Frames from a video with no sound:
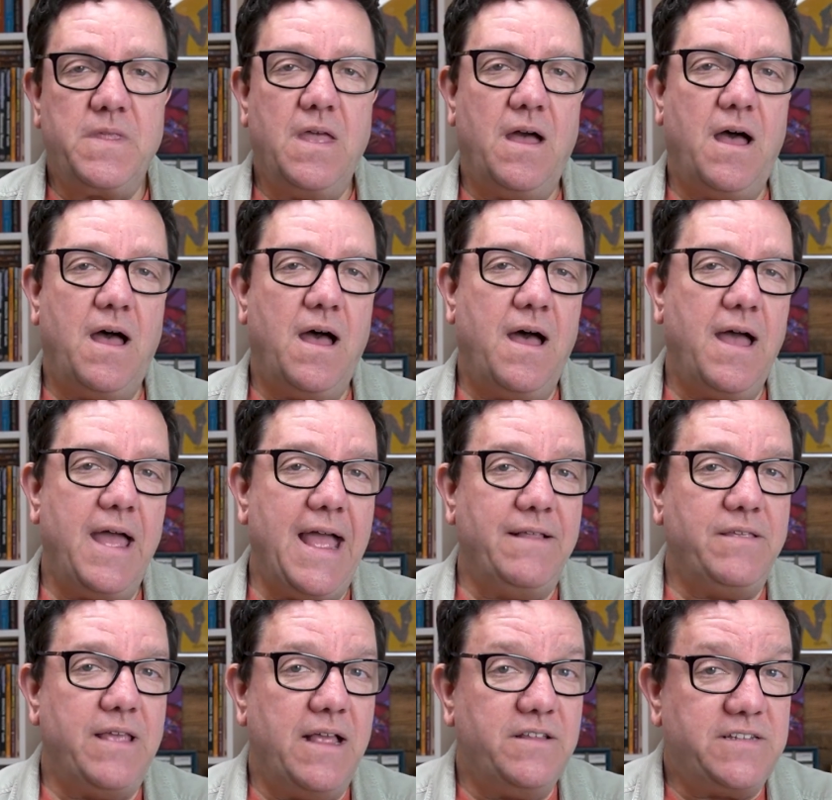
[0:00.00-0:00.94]

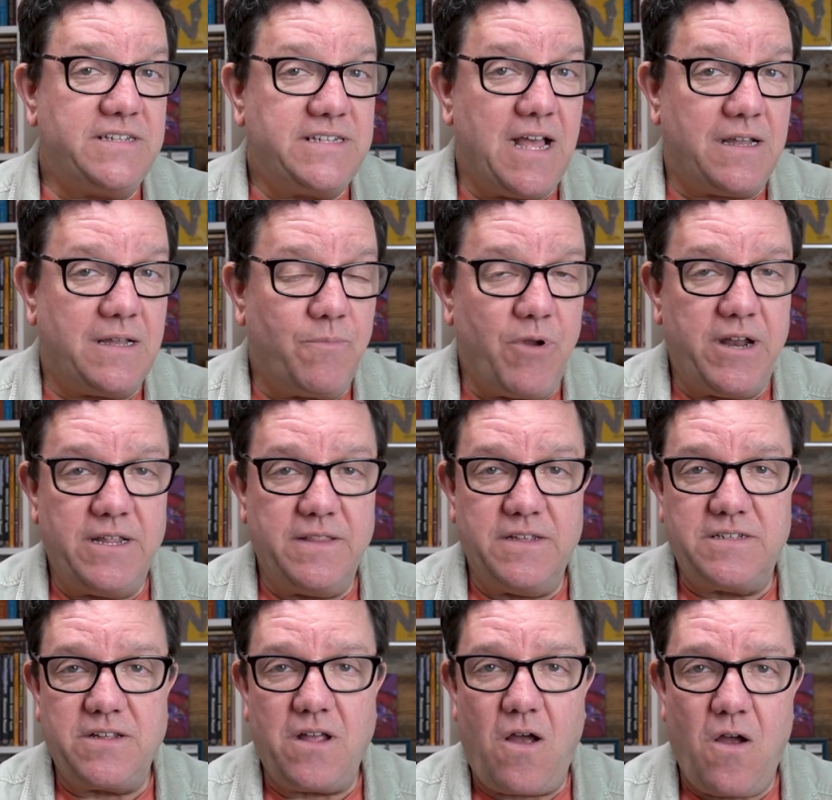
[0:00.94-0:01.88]
And celebrating
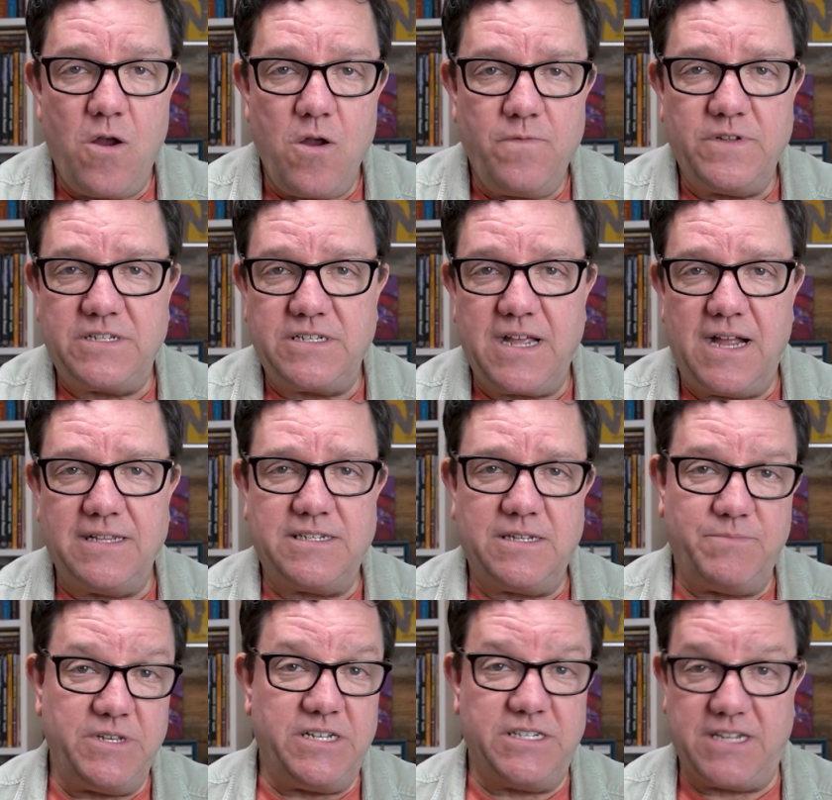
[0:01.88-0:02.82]
this harvest
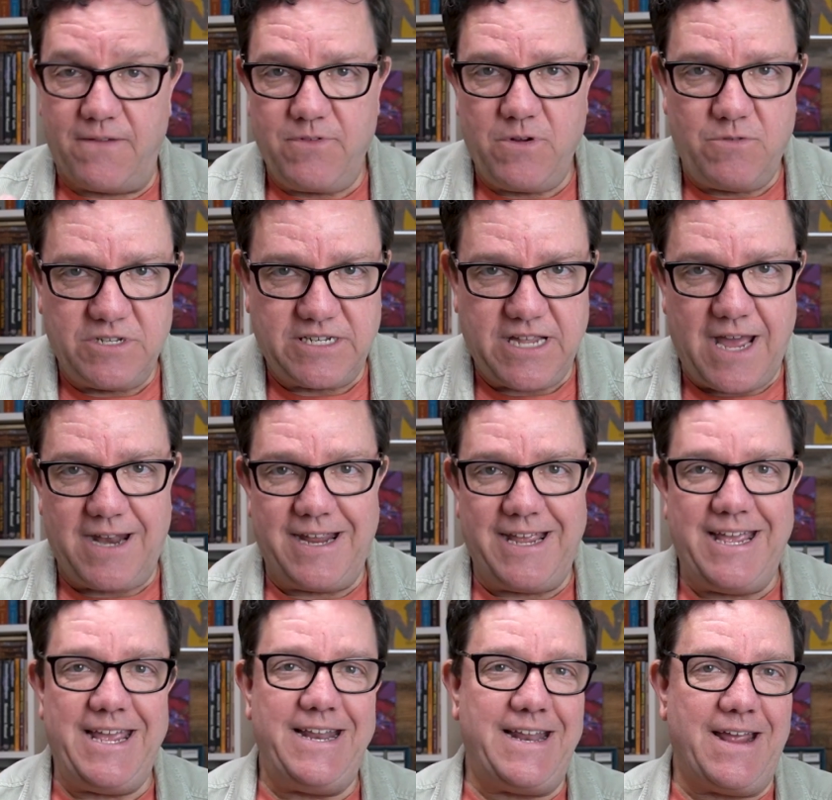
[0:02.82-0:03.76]
concept because everyone's got to
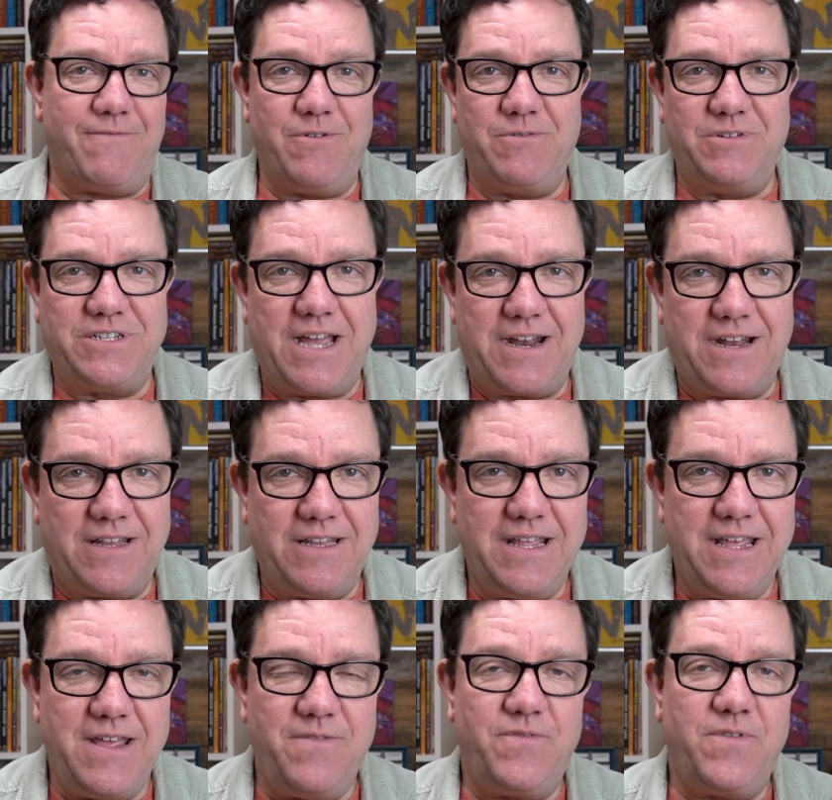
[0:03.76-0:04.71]
eat, everyone's got to
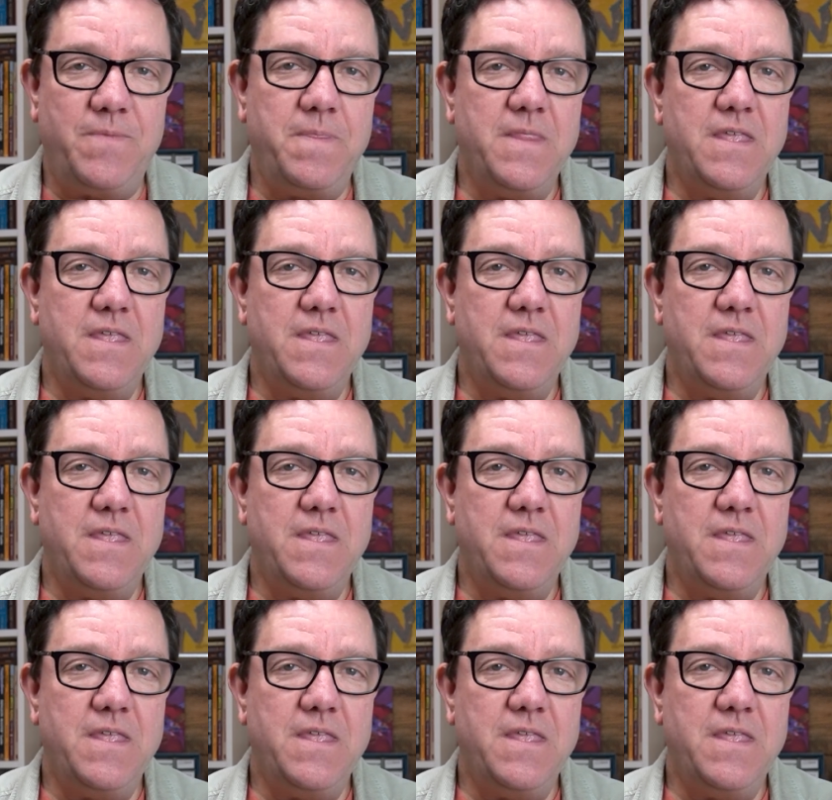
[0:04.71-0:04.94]
live.